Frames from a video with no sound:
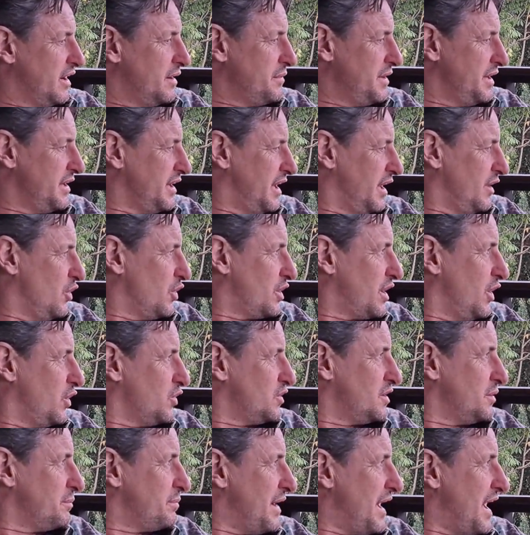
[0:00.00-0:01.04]
I mean, I look
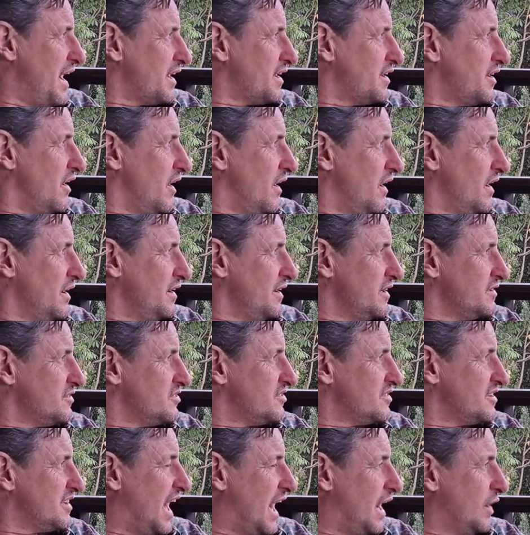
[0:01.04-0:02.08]
out the backyard and
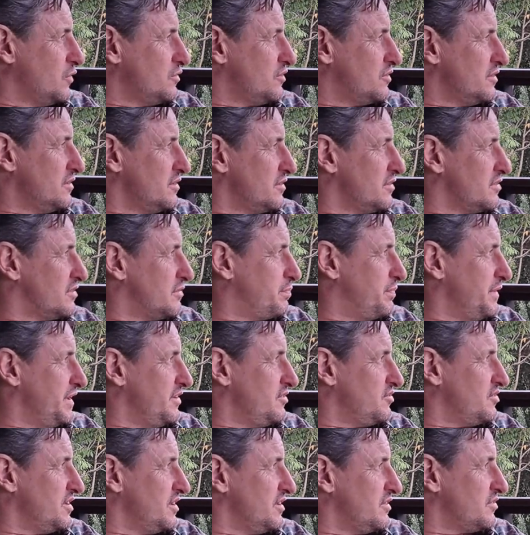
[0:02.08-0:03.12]
there's thousands of
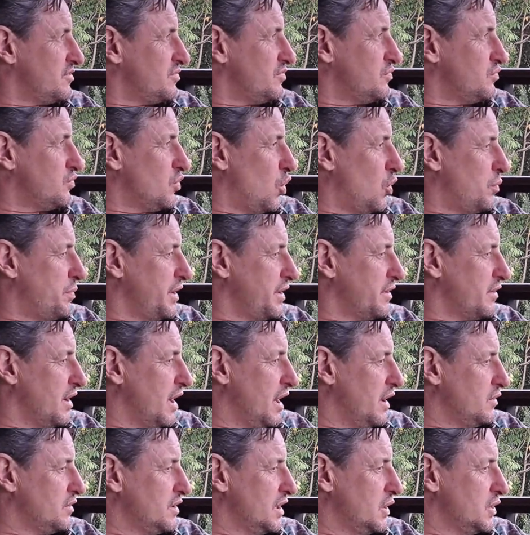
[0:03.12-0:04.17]
species roaming
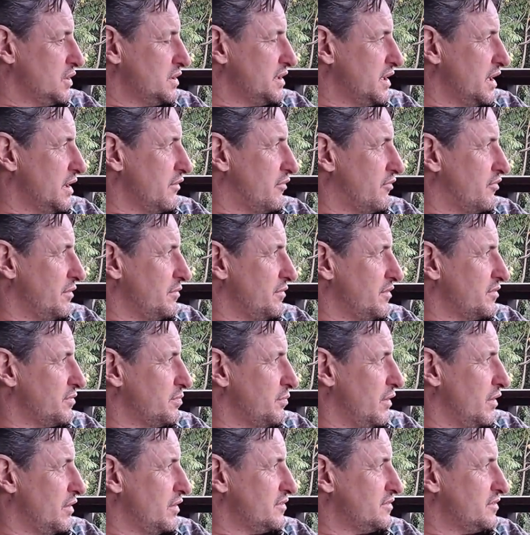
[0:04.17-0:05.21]
around out there, from the
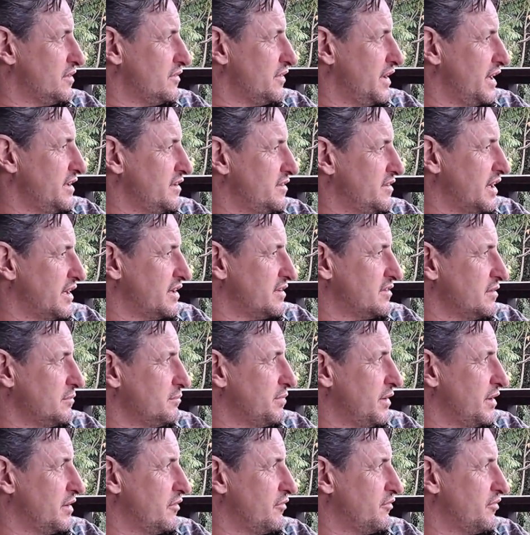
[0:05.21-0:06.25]
smallest of insects
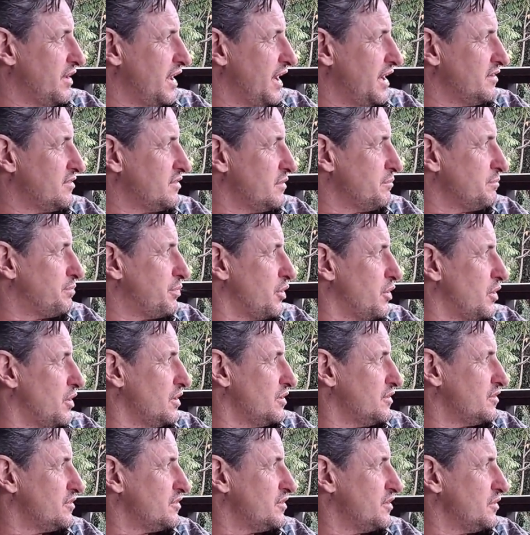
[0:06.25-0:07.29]
and butterflies and
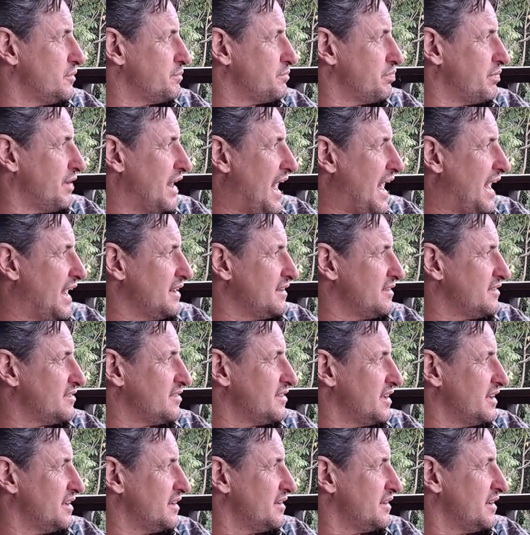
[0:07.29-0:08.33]
birds to
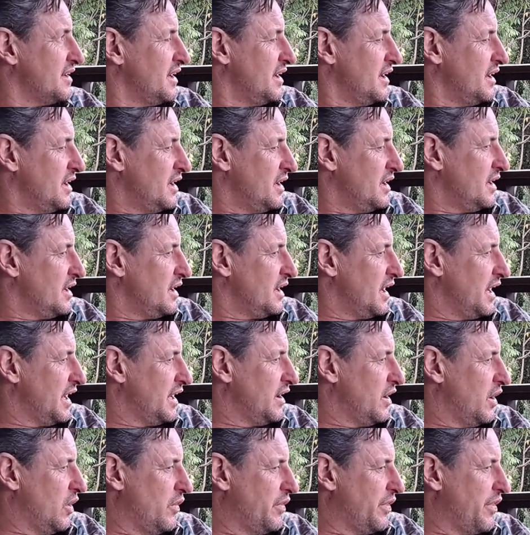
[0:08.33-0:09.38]
plants
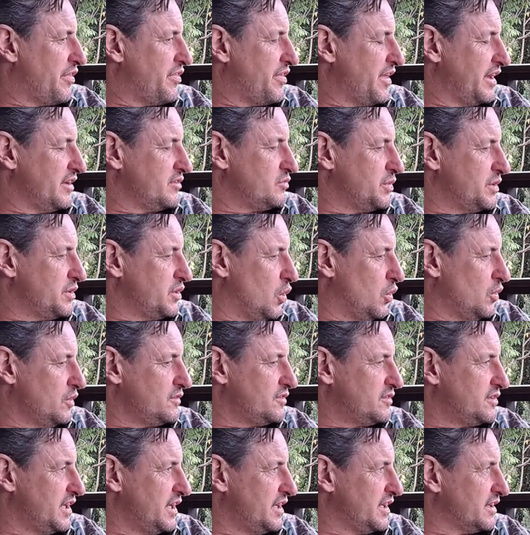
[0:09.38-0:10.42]
and all the things we
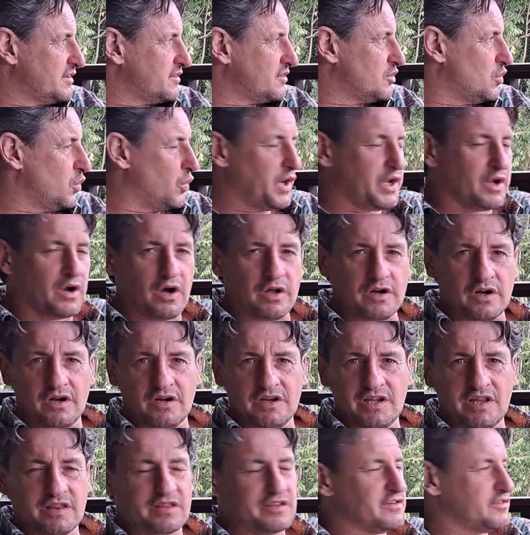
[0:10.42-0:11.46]
don't see that's going on
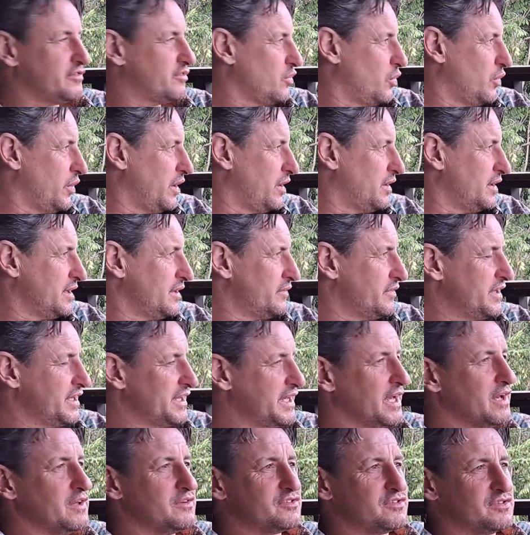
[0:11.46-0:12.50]
underneath the soil and
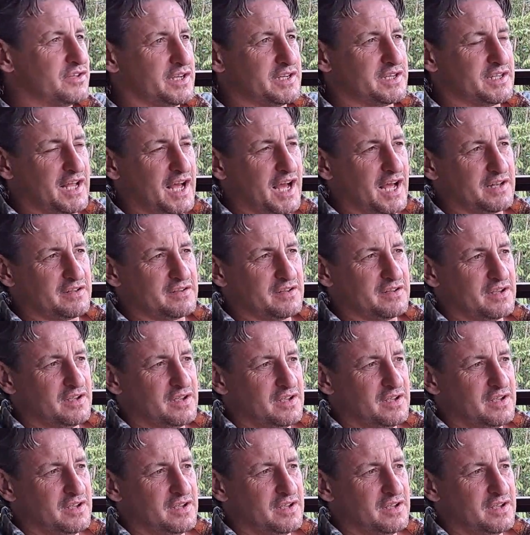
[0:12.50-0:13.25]
everything else like that.